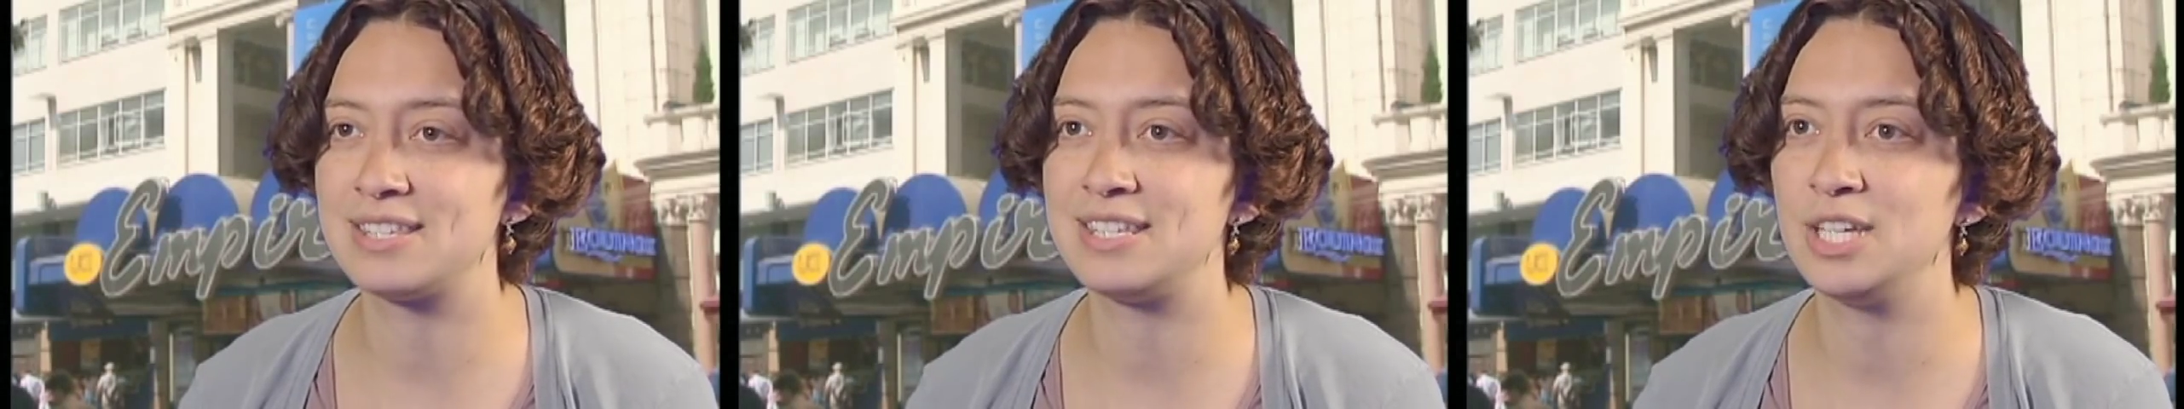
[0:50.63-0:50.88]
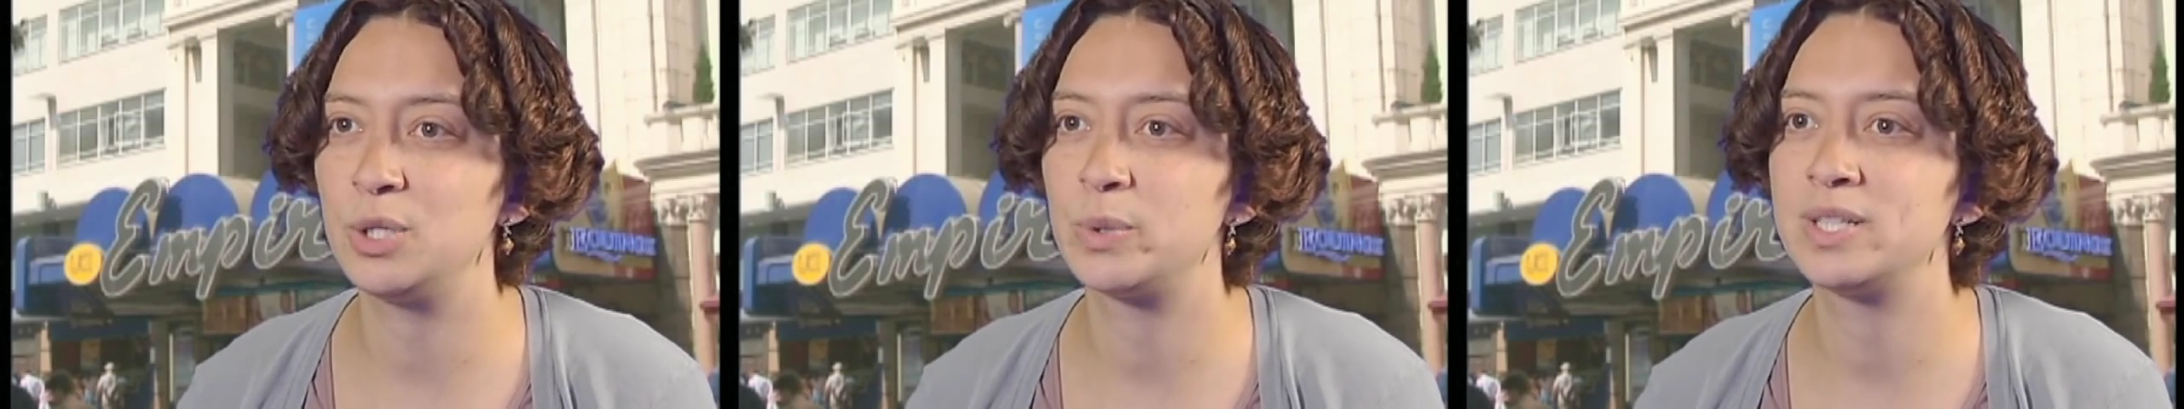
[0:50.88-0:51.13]

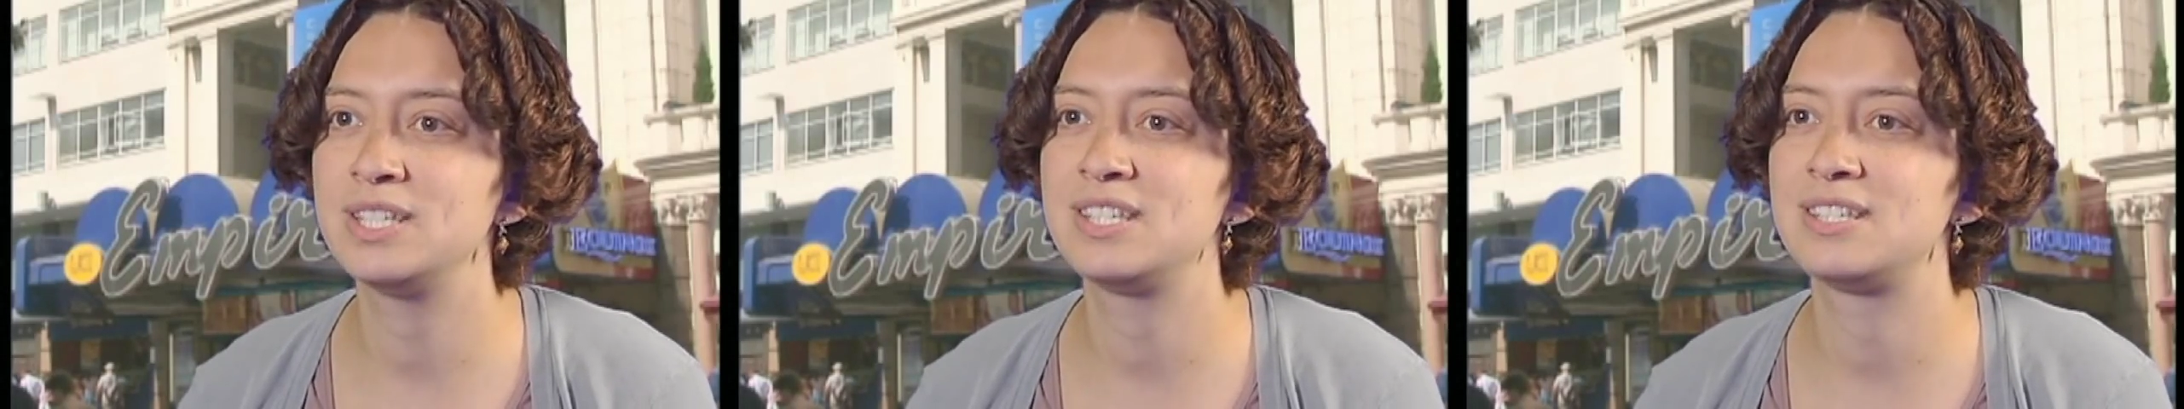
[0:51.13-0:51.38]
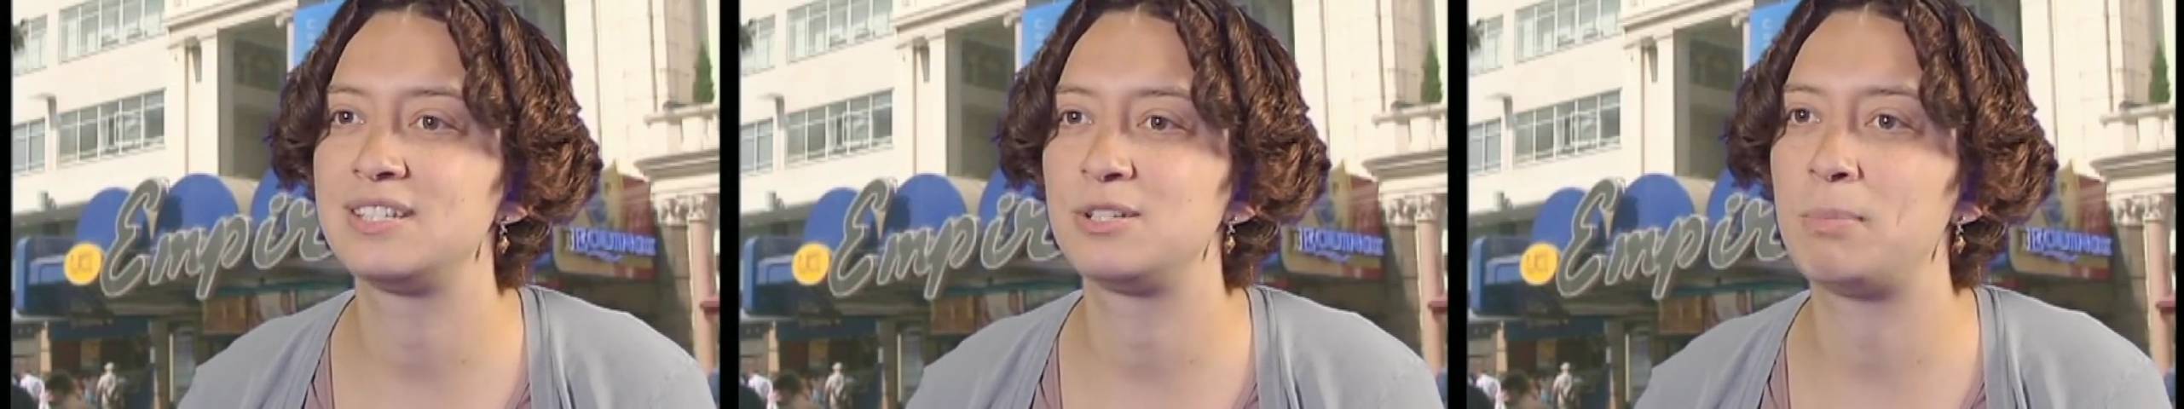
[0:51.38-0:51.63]

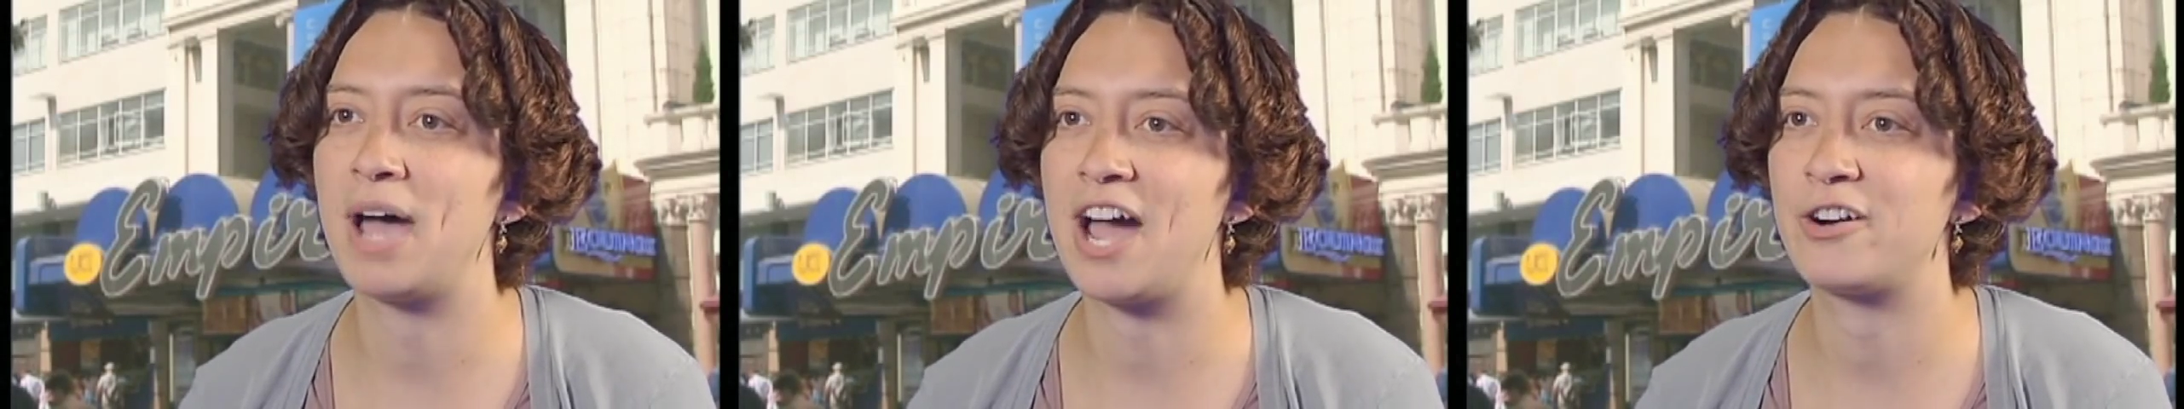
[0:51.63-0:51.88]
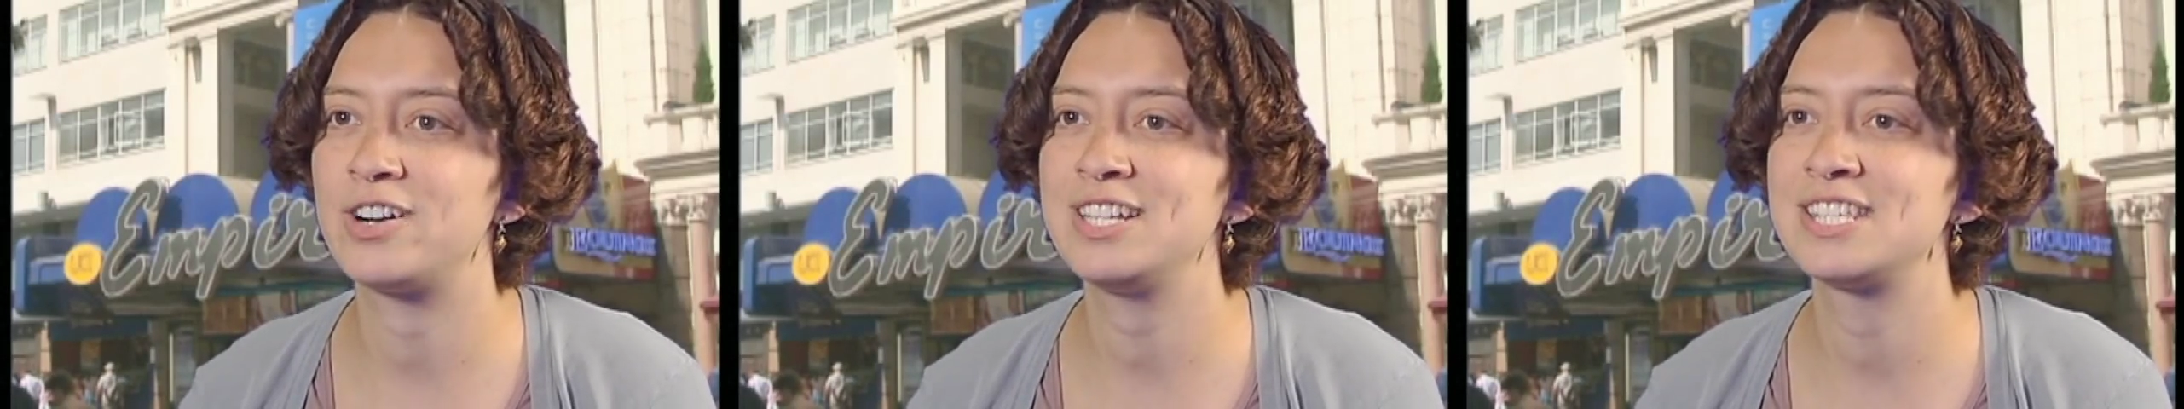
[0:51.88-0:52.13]
sequence to
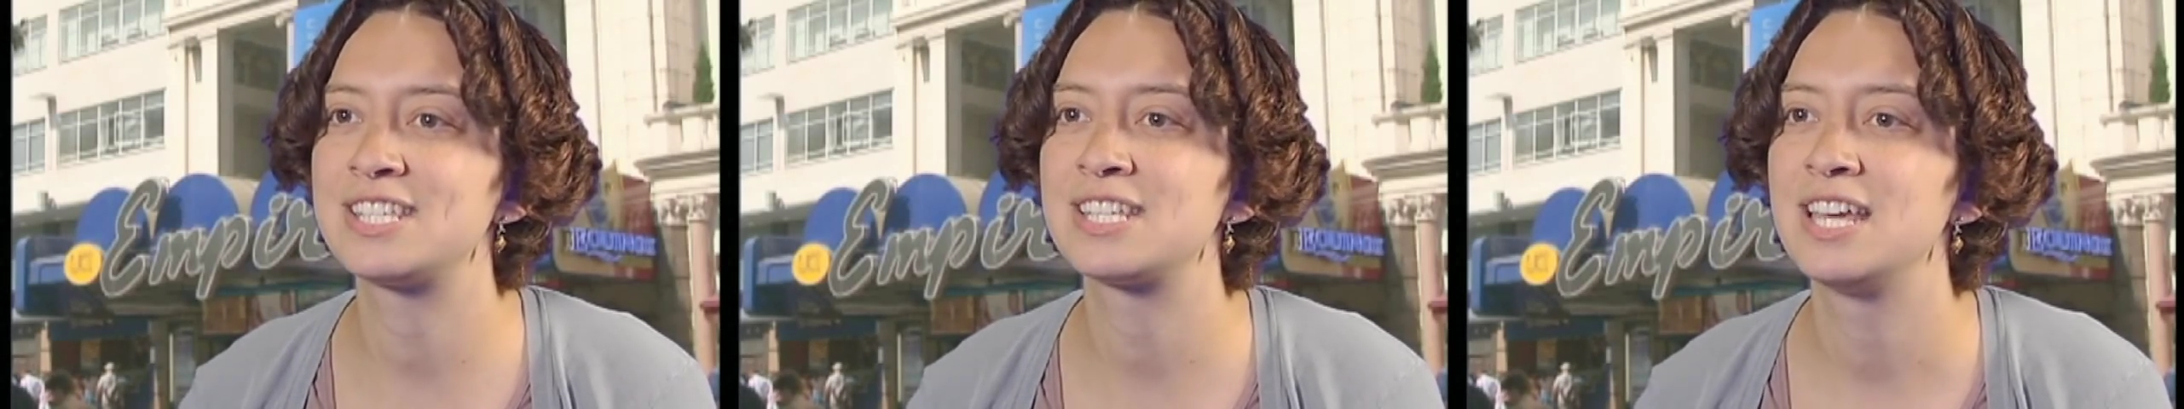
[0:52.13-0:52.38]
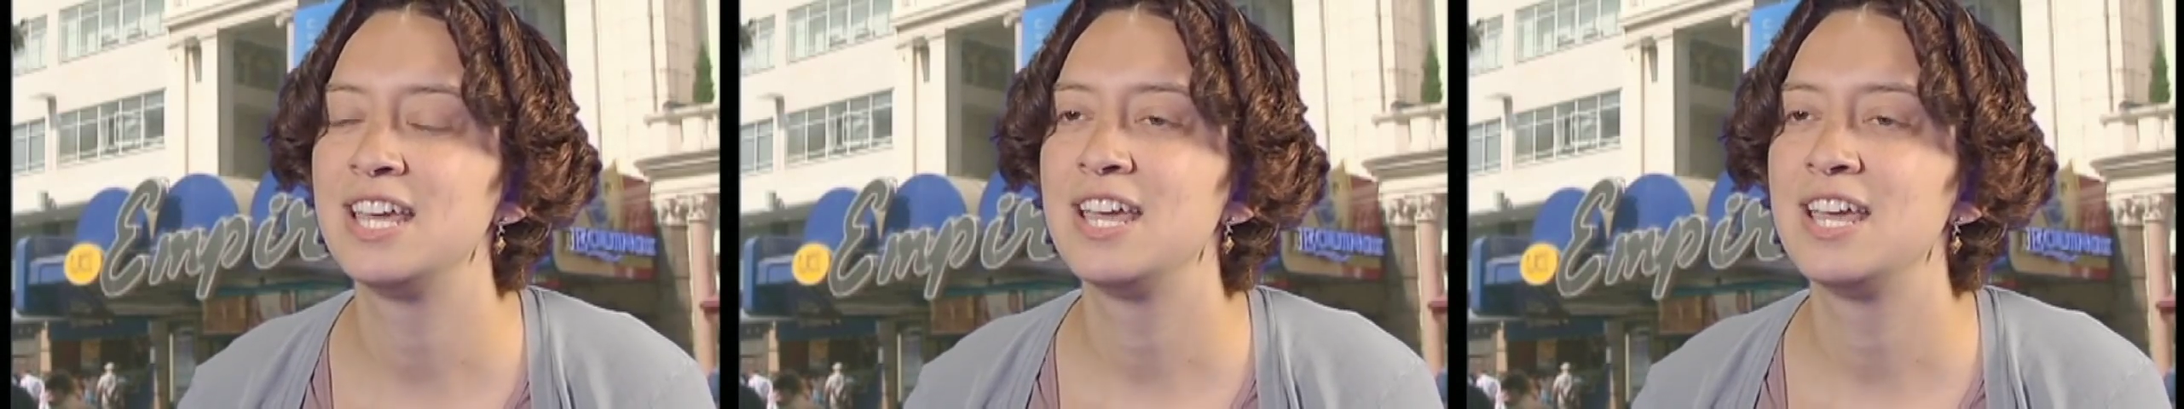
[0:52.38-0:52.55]
Paris